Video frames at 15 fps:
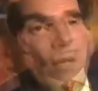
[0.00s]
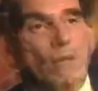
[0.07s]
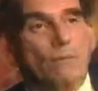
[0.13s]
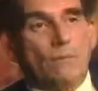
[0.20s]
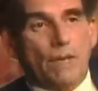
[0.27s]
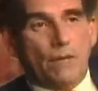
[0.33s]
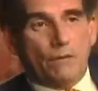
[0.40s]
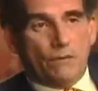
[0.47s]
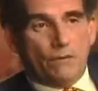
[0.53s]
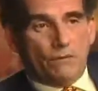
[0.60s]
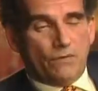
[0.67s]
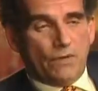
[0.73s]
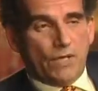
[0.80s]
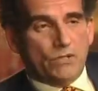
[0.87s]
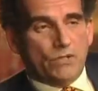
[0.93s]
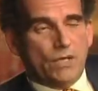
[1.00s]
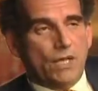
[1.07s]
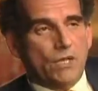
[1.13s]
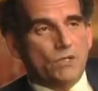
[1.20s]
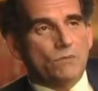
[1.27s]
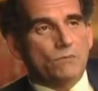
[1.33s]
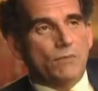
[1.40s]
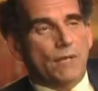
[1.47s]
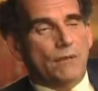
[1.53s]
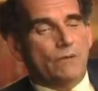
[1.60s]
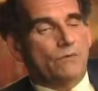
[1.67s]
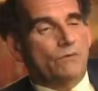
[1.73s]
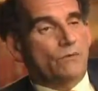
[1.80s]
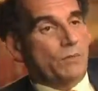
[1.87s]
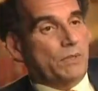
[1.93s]
Power over education, power
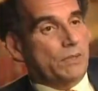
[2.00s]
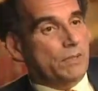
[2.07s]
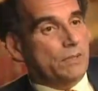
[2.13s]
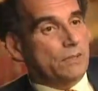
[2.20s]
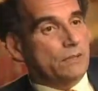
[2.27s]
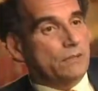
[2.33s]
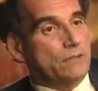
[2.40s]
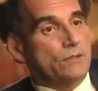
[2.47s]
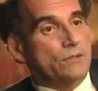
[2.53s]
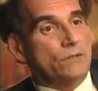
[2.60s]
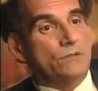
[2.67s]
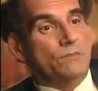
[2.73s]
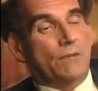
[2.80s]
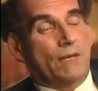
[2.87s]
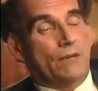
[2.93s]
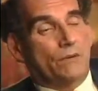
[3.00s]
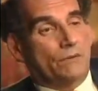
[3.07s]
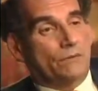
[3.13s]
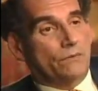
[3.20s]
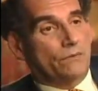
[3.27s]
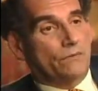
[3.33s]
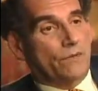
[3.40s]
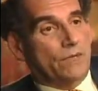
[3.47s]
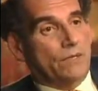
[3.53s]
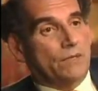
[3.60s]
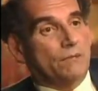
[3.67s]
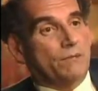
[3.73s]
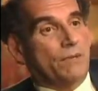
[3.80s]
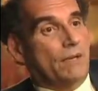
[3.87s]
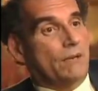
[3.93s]
over political decisions, power over funding,
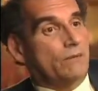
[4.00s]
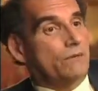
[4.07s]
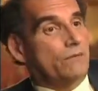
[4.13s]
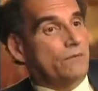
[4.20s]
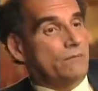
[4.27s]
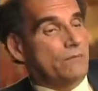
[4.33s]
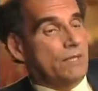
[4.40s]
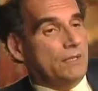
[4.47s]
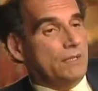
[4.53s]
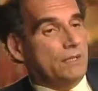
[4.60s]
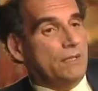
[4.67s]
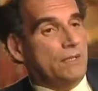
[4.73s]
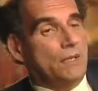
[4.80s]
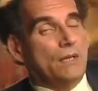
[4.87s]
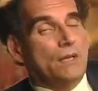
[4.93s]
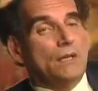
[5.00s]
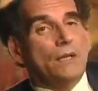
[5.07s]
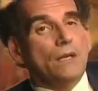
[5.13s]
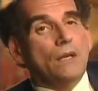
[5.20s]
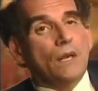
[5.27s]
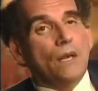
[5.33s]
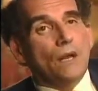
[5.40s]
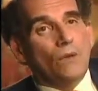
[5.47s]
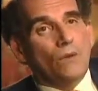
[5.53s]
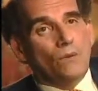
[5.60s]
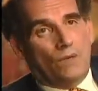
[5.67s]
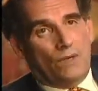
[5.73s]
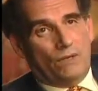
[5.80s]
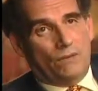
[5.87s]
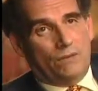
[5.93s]
and power over the media. No
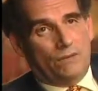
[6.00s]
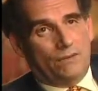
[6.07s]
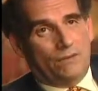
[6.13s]
one